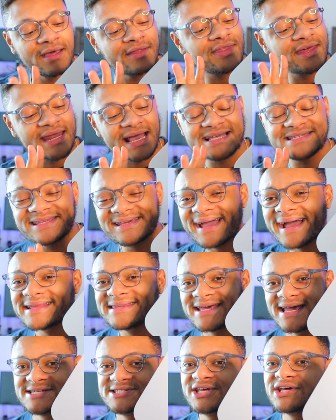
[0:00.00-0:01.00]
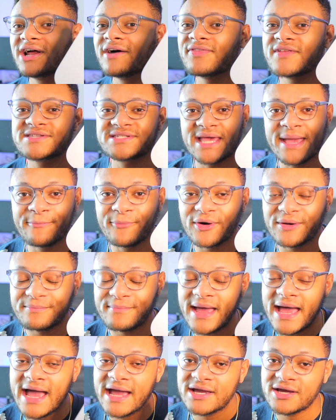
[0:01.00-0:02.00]
The next thing I tested on this M1
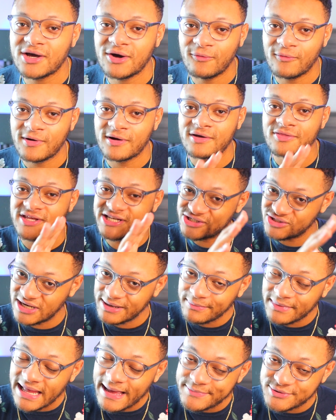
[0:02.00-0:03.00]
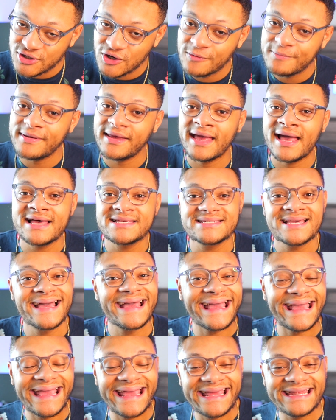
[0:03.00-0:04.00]
Mac were the Streamlabs OBS
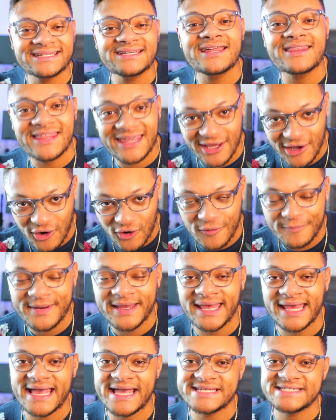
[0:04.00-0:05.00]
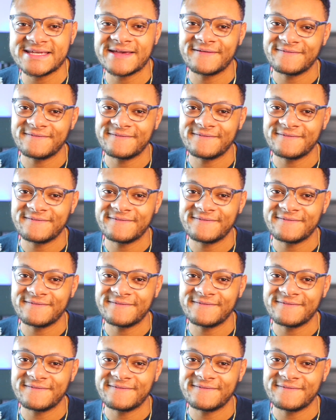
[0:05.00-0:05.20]
and the OBS